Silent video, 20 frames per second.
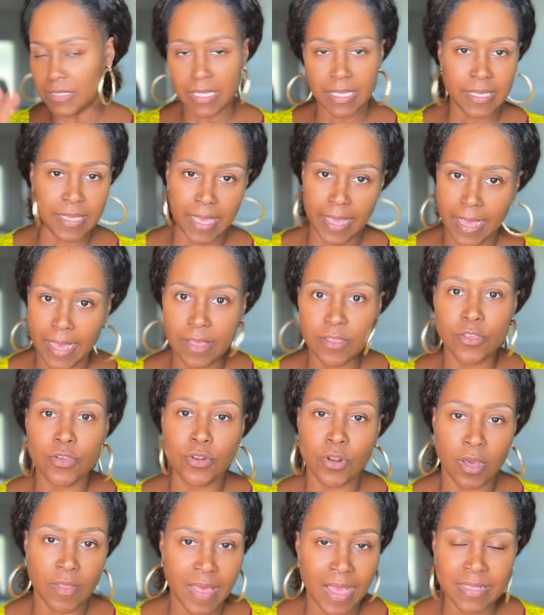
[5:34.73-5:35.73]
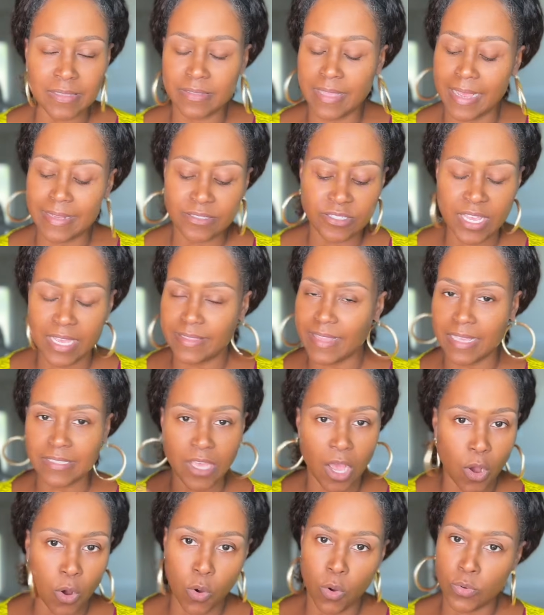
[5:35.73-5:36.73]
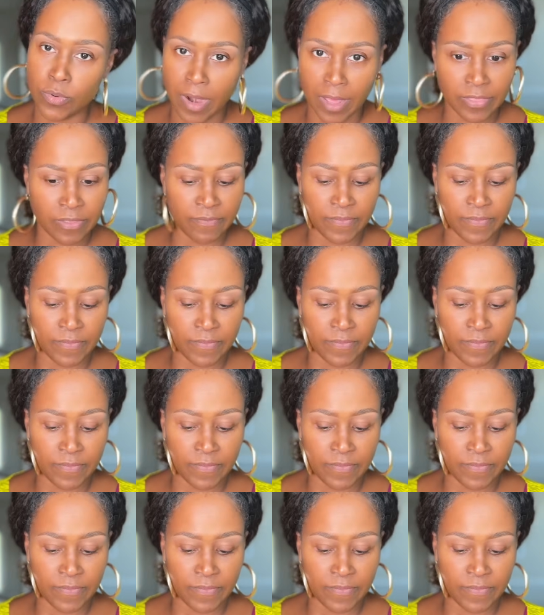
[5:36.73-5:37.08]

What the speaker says: yeah, you know, that's a whole nother